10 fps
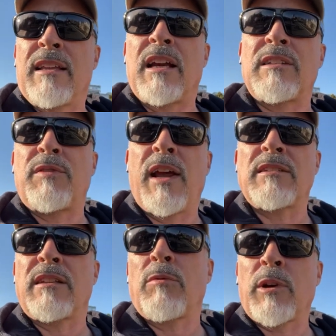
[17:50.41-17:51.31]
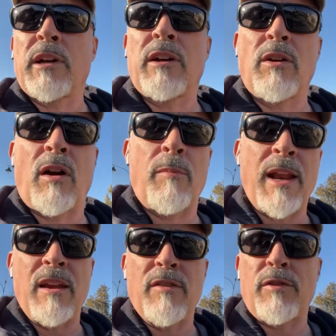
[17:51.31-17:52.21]
And then we're going to go to Armenia for a few
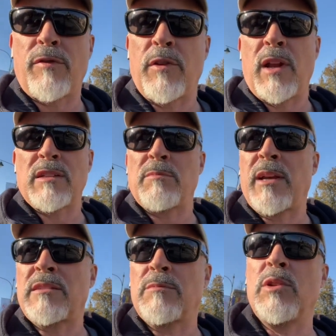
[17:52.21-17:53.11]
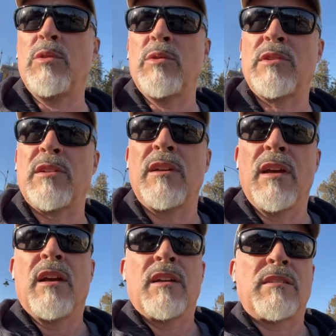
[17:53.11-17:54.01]
days and make some news and see
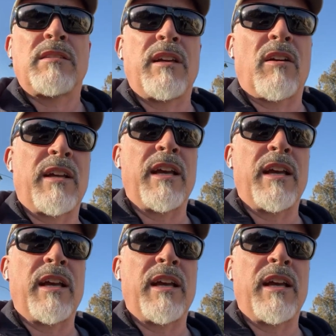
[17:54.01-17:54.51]
our kids.